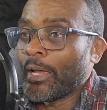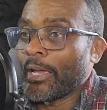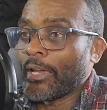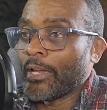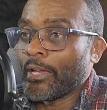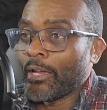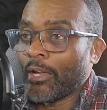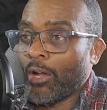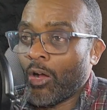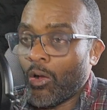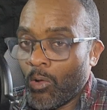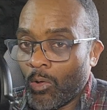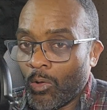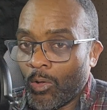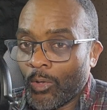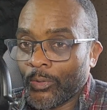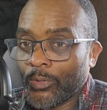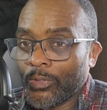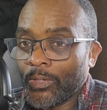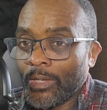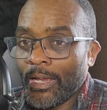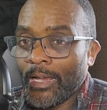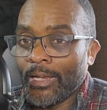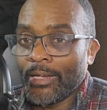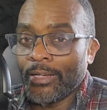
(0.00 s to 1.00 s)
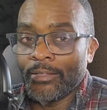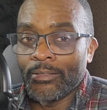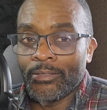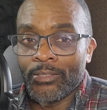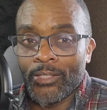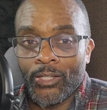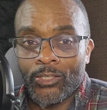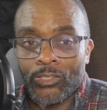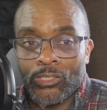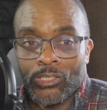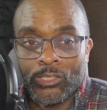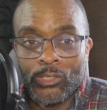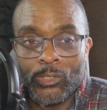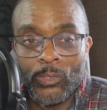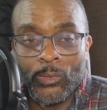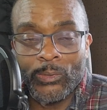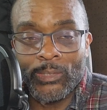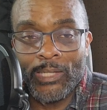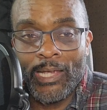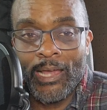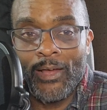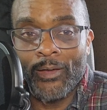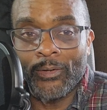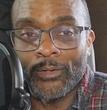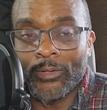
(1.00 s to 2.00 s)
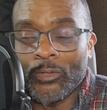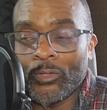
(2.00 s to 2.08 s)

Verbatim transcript: a halt, and it does slow down.